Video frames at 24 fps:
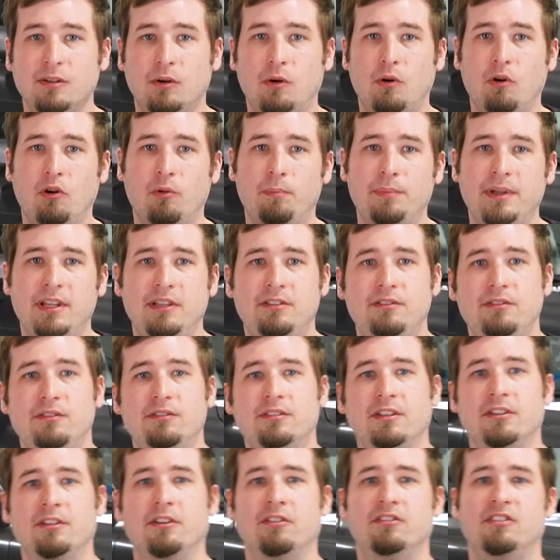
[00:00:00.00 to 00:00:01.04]
a whole,
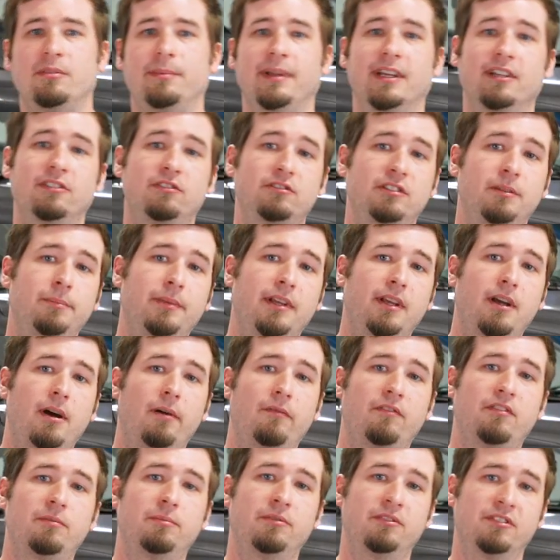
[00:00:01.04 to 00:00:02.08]
P2s are known to be extremely
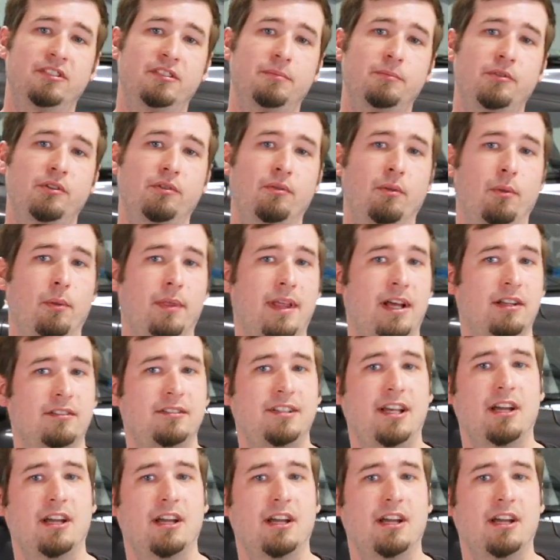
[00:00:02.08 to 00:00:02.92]
comfortable and smooth without